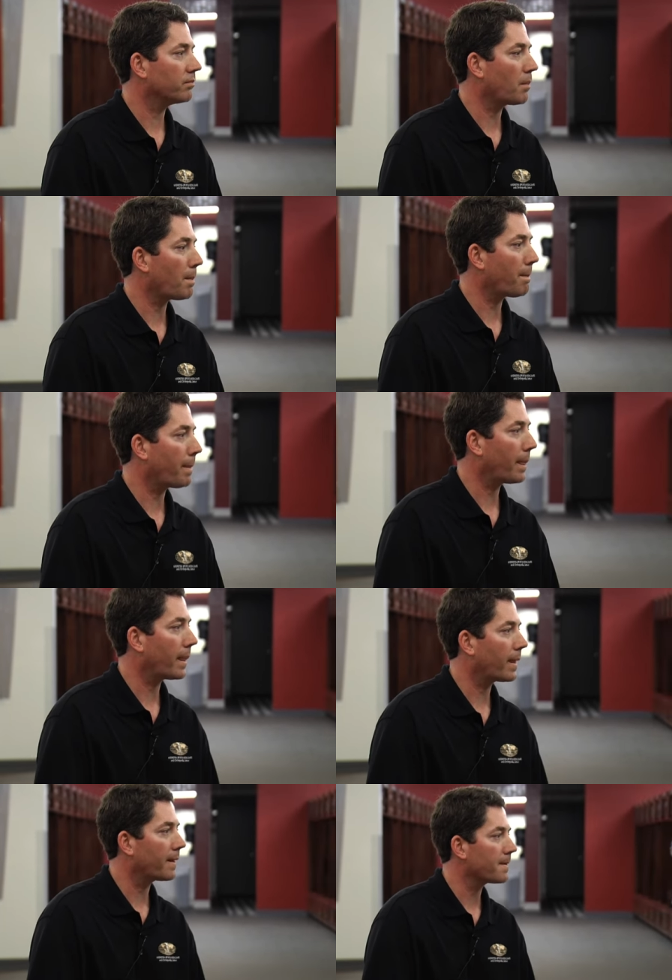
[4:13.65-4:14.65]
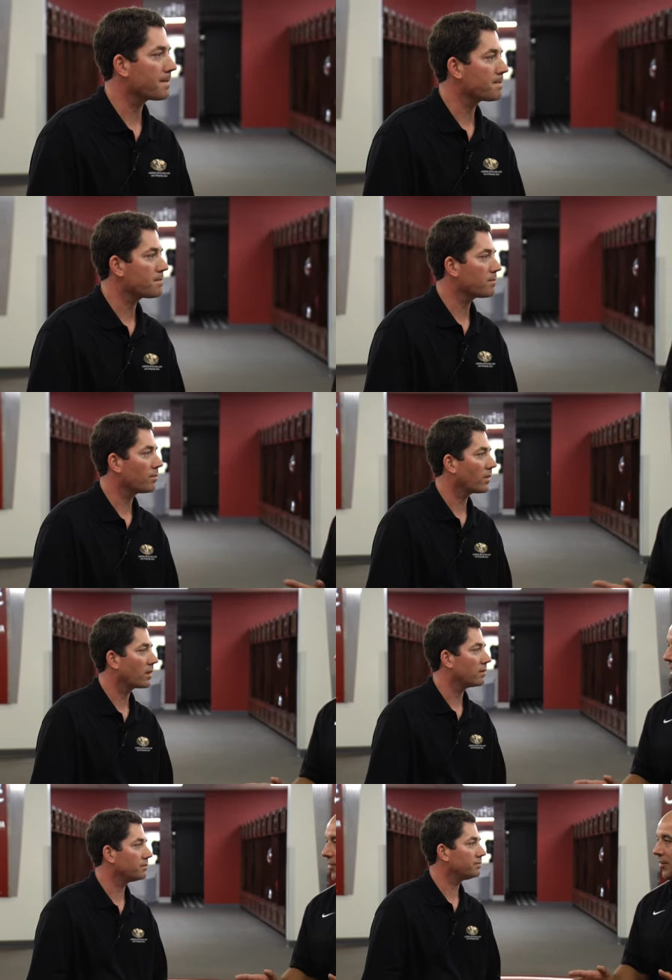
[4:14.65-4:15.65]
You know, Dr. Kane, you're seeing so many of these
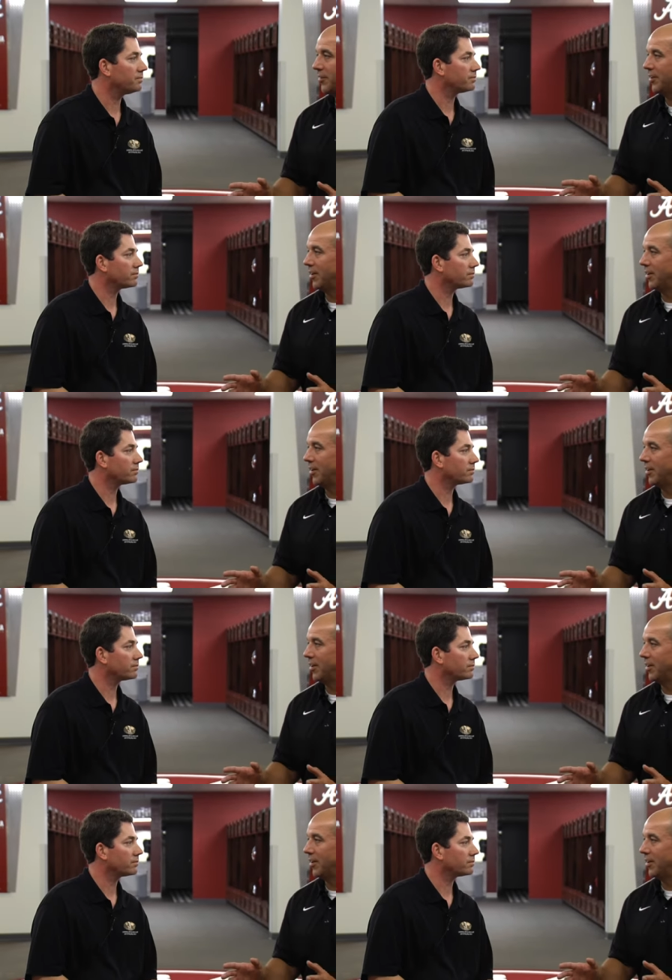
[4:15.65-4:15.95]
athletes